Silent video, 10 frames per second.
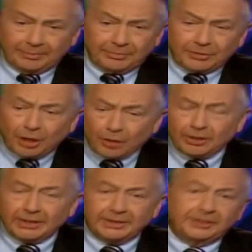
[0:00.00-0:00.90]
am
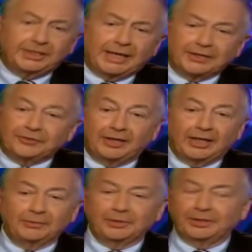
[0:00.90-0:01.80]
totally
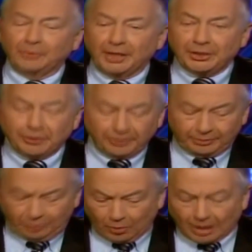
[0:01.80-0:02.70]
dissatisfied with the way you're
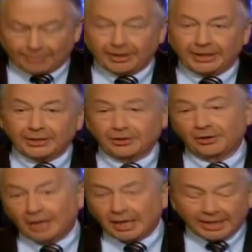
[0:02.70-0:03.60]
cooperating, you're
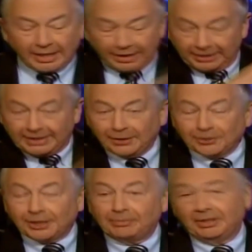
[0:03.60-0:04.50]
not, and he
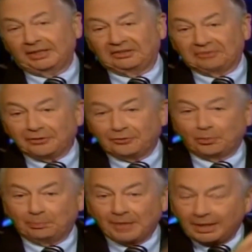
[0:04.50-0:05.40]
held up like three or
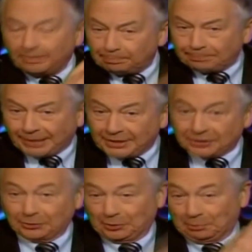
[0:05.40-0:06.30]
four
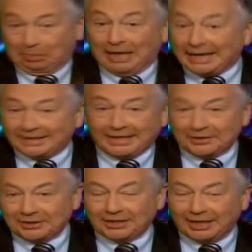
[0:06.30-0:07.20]
pages that were blacked
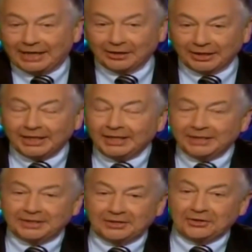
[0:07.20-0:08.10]
out entirely.
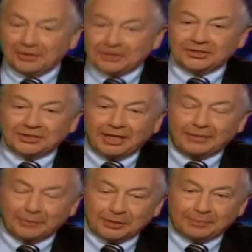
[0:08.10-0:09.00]
He said, this is
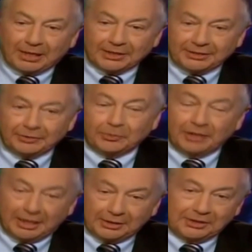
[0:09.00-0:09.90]
not responsive and we're
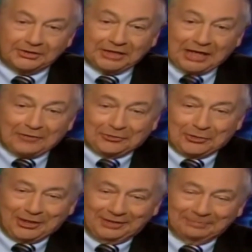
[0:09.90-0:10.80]
not going to stand
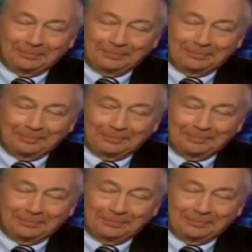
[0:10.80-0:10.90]
for it.